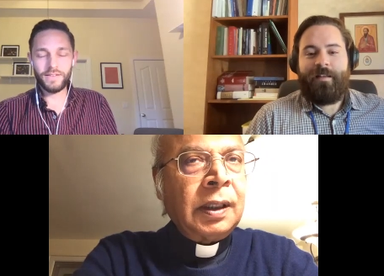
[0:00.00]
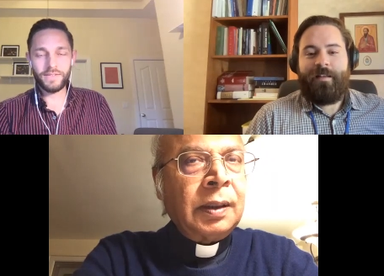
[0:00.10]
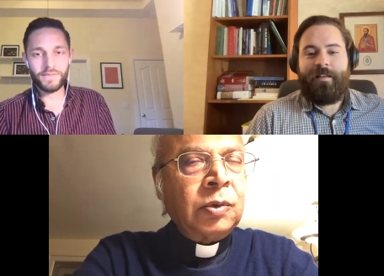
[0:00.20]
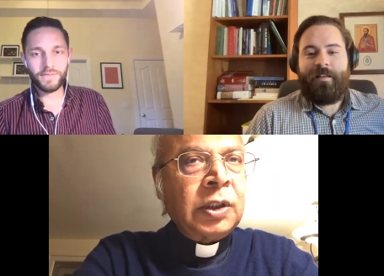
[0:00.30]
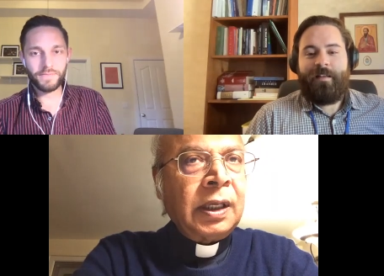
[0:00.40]
Speaker 1: um,
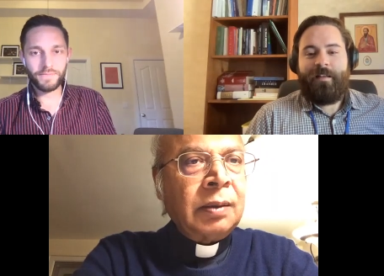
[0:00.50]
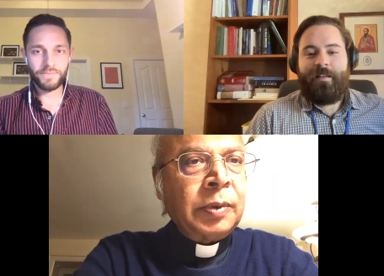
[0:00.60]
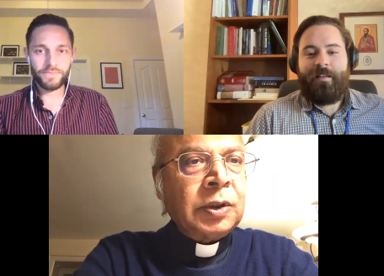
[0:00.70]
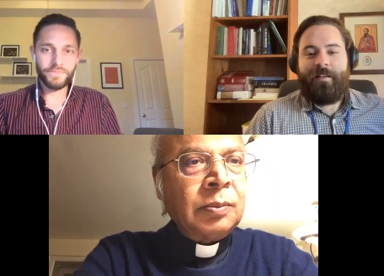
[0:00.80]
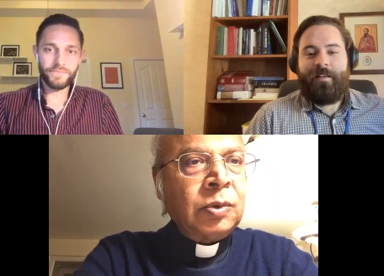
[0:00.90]
James,
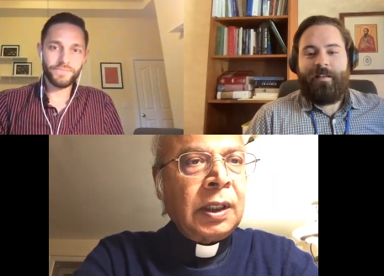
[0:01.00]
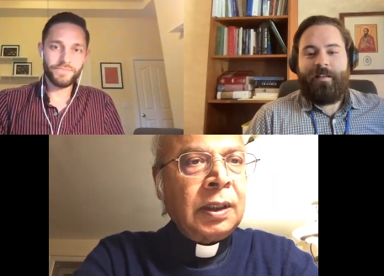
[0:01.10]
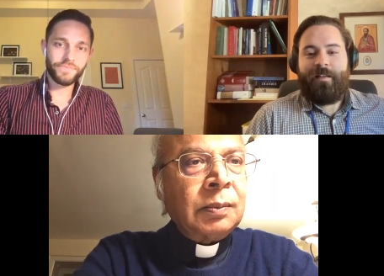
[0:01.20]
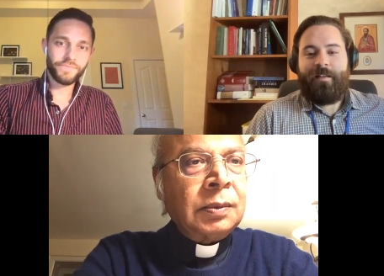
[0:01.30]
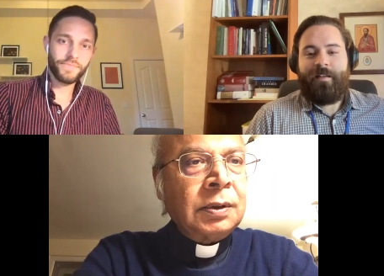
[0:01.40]
Bishop
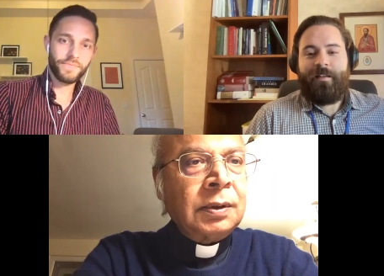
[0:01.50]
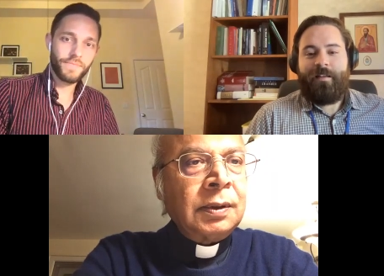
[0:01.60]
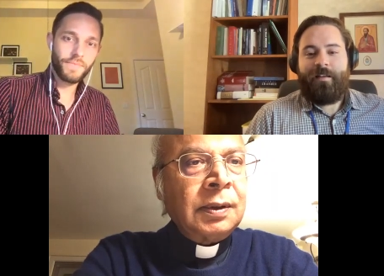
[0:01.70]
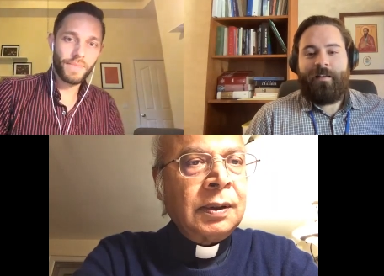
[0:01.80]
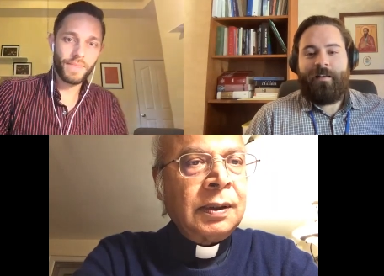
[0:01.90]
James.
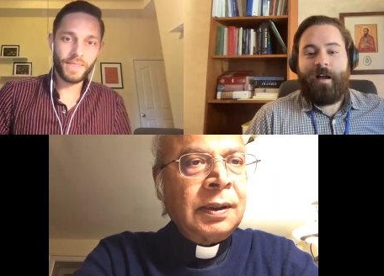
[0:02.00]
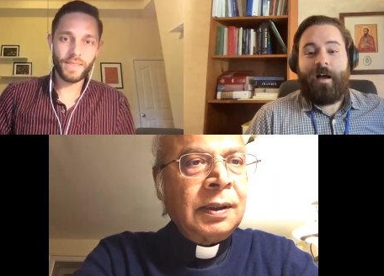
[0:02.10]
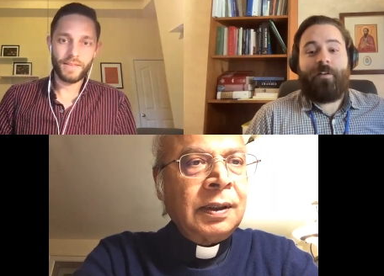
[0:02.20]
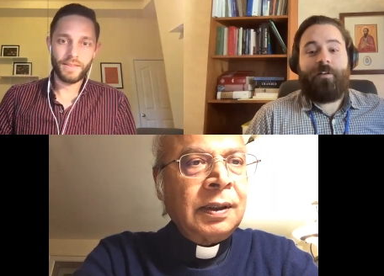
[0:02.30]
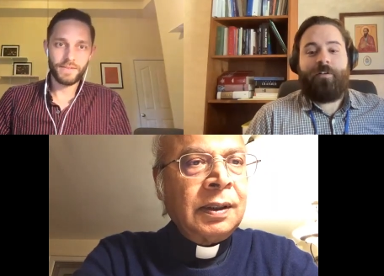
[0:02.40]

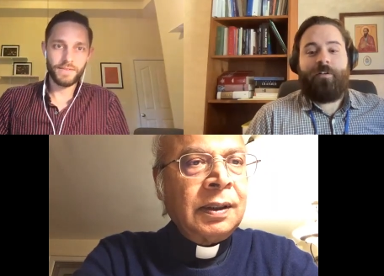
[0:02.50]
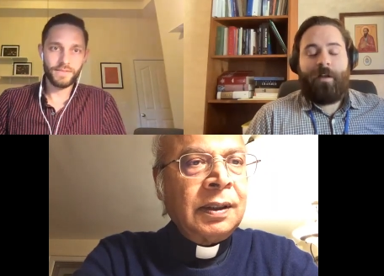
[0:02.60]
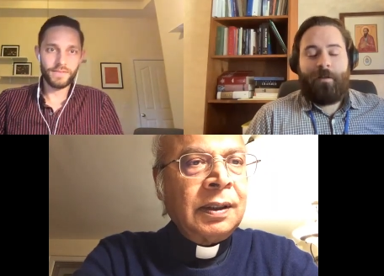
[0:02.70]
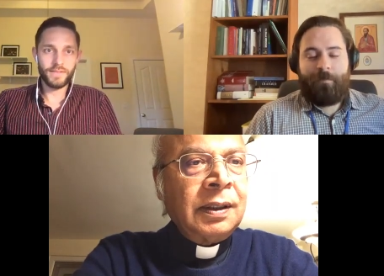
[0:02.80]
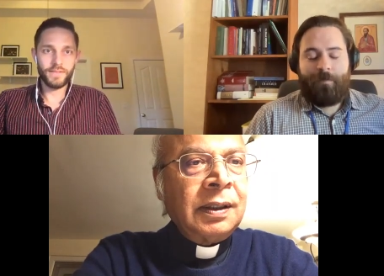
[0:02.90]
Speaker 2: Uh,
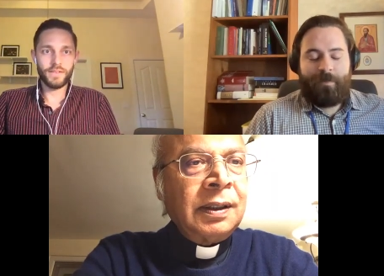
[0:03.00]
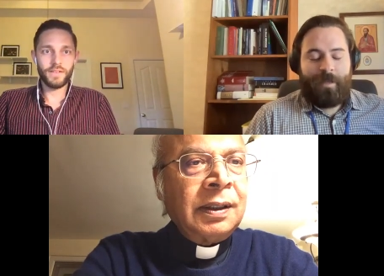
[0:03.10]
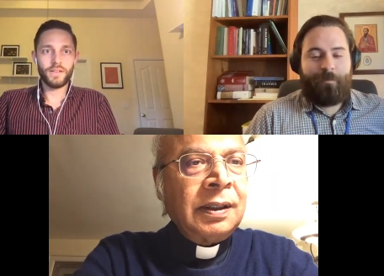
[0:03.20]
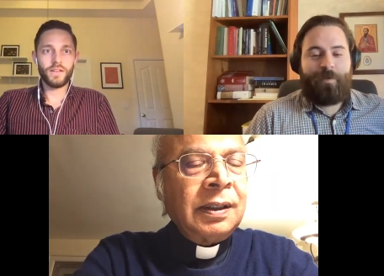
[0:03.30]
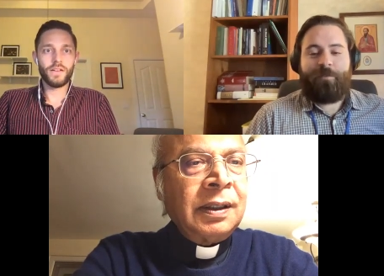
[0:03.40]
uh,
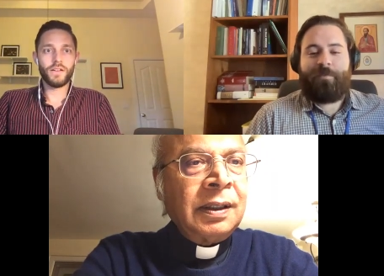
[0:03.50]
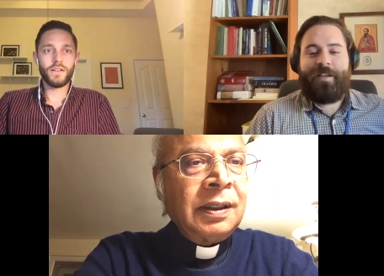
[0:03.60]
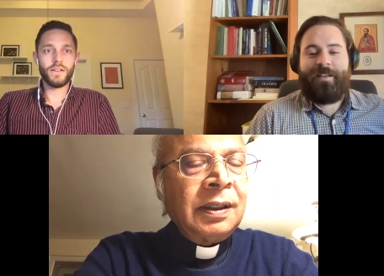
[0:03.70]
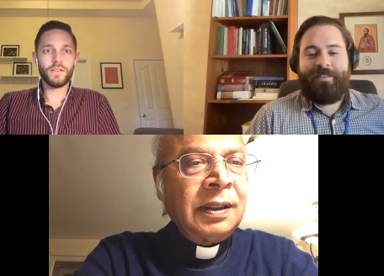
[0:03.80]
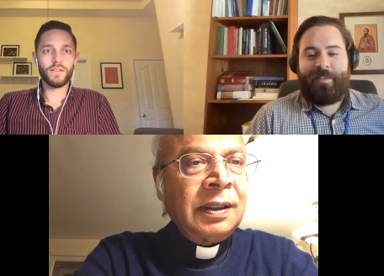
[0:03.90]
yeah, Bishop
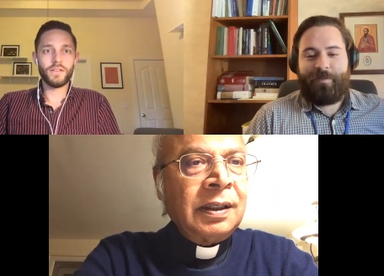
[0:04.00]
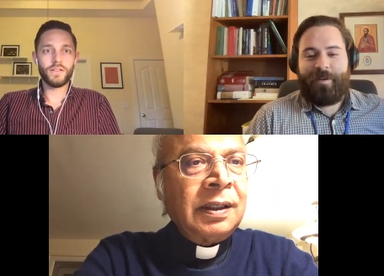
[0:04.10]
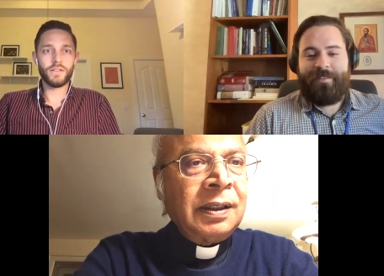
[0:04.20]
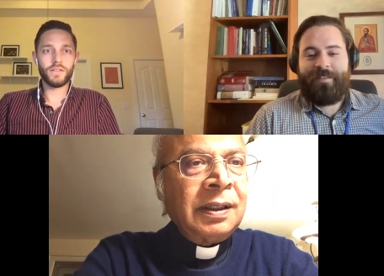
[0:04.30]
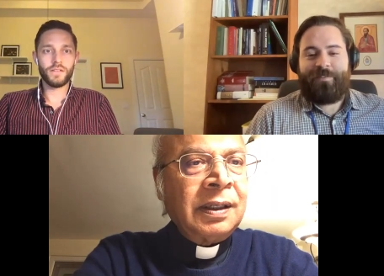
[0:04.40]
Stanton. That's
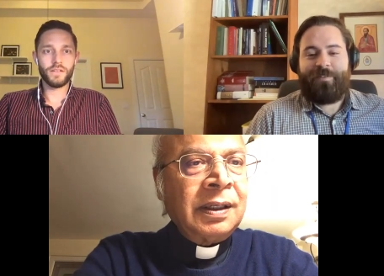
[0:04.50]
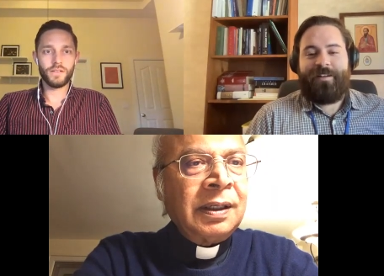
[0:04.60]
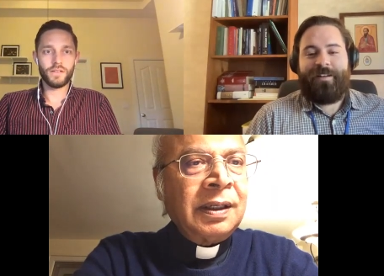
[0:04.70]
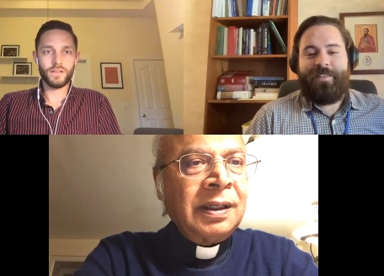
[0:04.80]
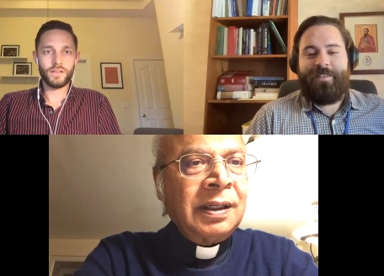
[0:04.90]
right, that's right.
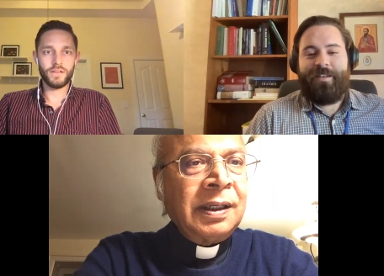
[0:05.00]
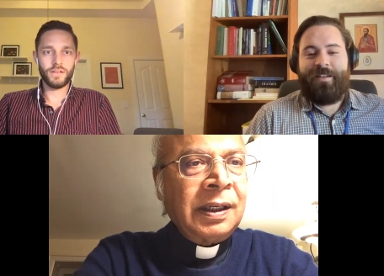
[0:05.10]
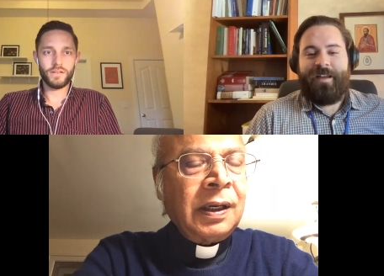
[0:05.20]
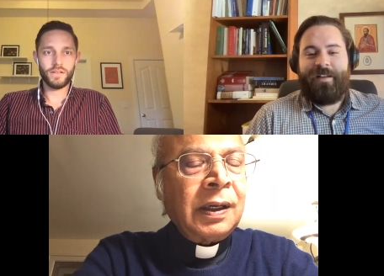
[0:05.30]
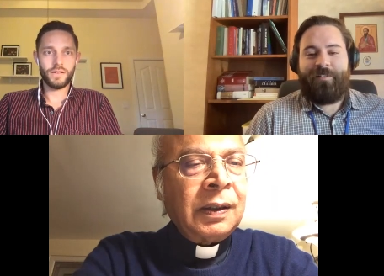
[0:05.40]
And then
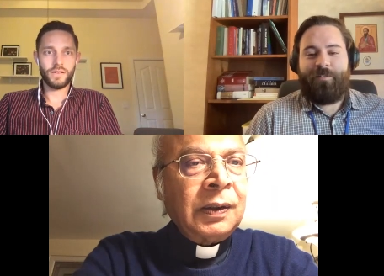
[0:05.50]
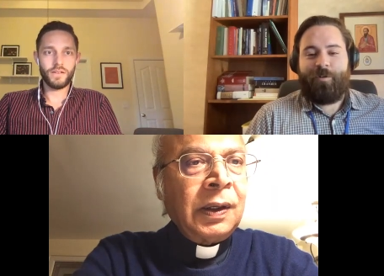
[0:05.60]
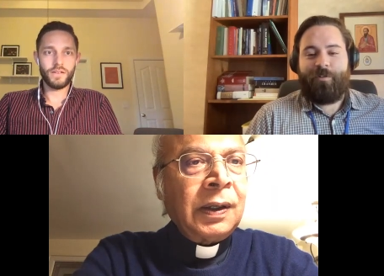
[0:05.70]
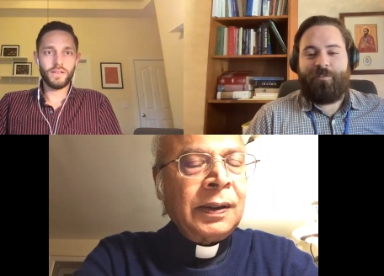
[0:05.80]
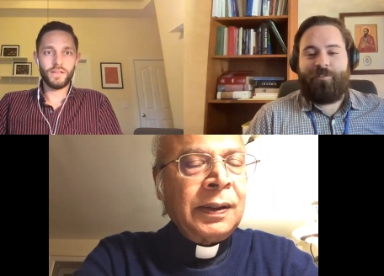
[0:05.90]
yeah, uh, yeah.
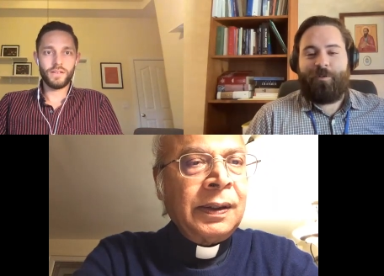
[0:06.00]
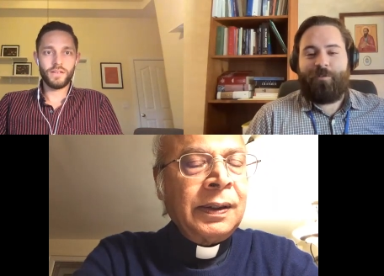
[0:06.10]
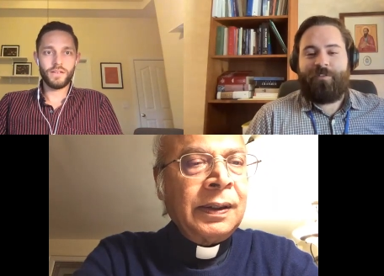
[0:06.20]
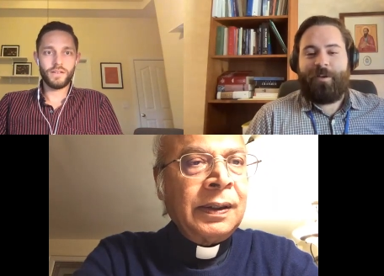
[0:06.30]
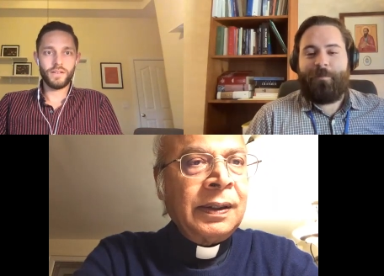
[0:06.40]
George
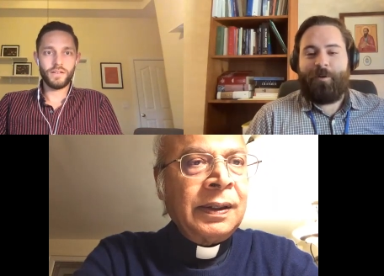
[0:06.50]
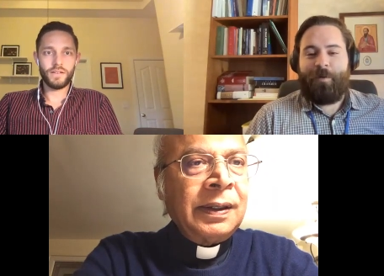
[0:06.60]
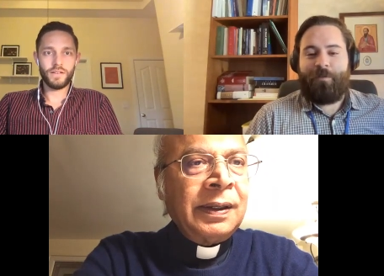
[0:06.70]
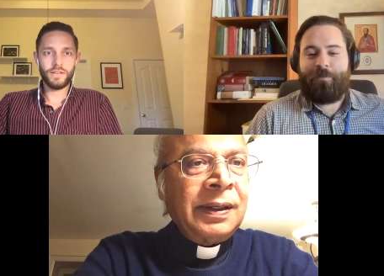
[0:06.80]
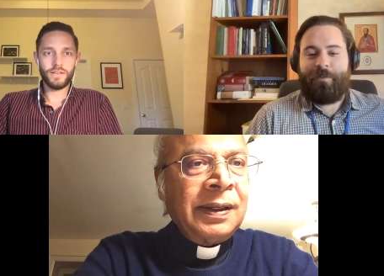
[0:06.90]
George Sumner,
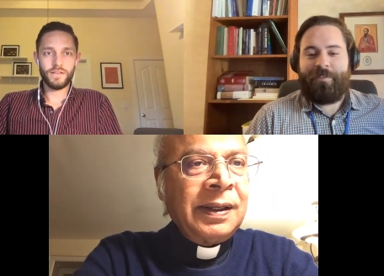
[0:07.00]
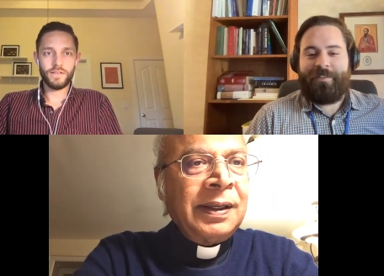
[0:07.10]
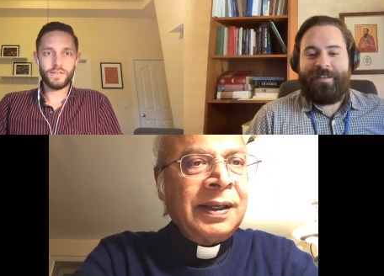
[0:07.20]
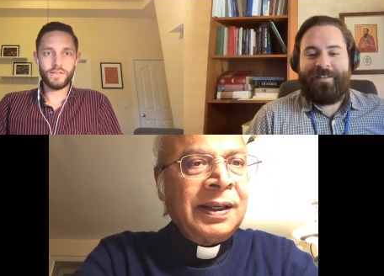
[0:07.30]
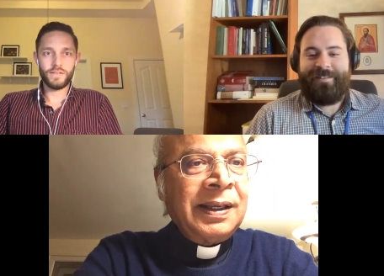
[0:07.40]
most
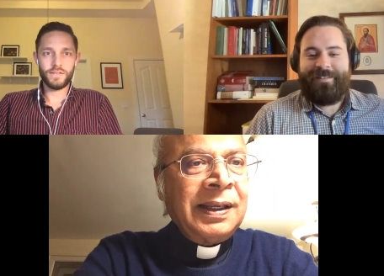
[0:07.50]
recently.